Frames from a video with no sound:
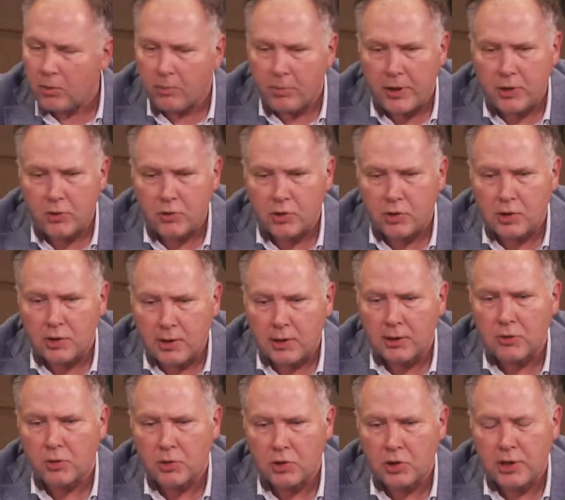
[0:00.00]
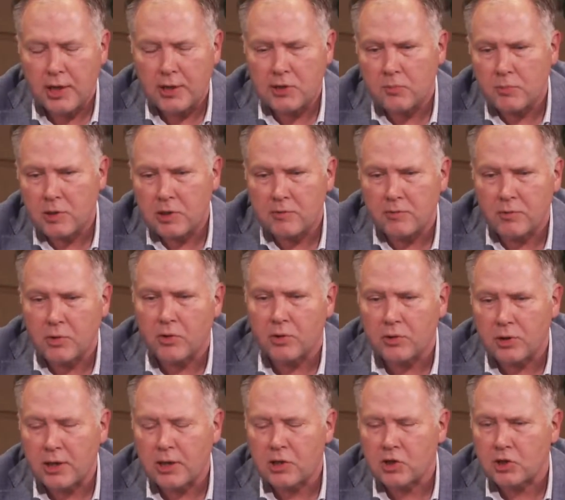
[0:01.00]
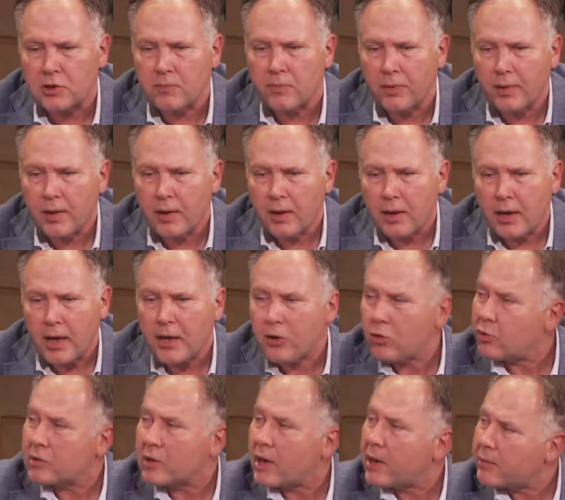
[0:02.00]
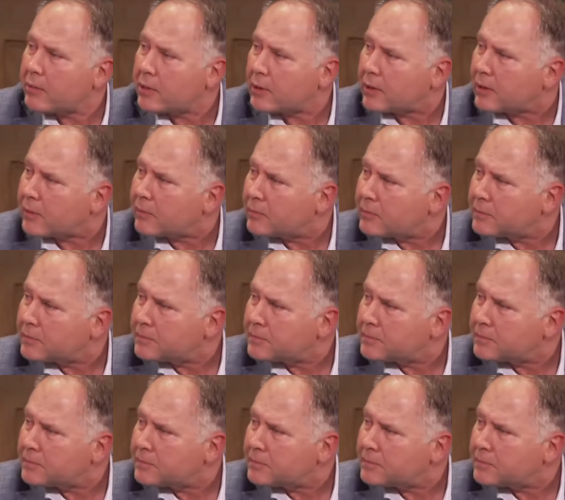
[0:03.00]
by using technology as a means of coordination and not hierarchy.